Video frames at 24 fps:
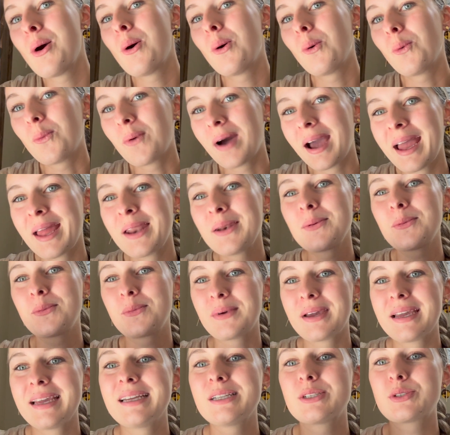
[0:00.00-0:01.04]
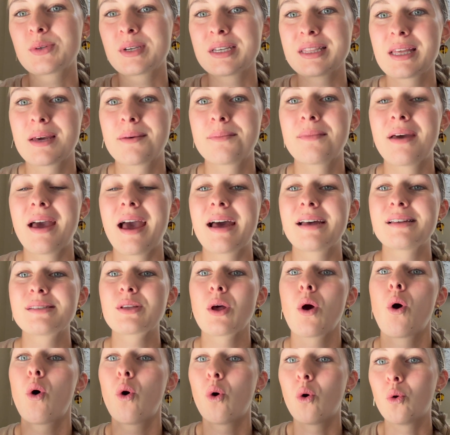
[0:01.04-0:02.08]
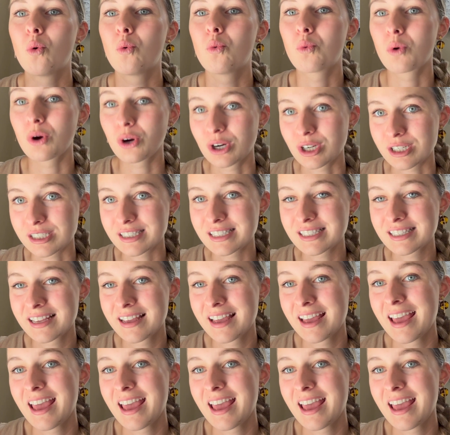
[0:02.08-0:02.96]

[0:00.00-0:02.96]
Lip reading: when we treat them as whole words.